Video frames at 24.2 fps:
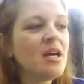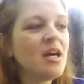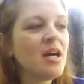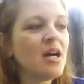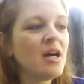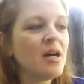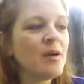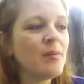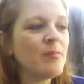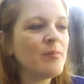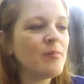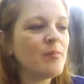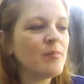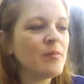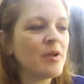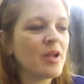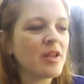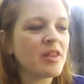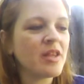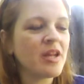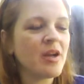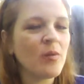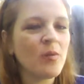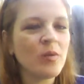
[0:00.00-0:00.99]

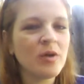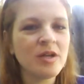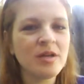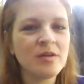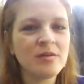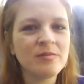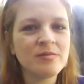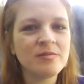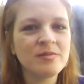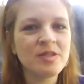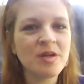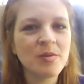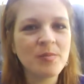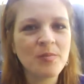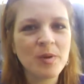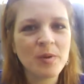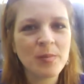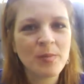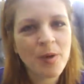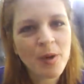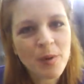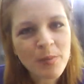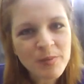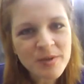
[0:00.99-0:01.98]
Not that I want to dump
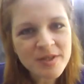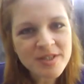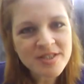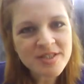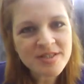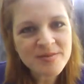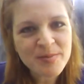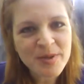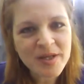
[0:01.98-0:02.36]
on purpose,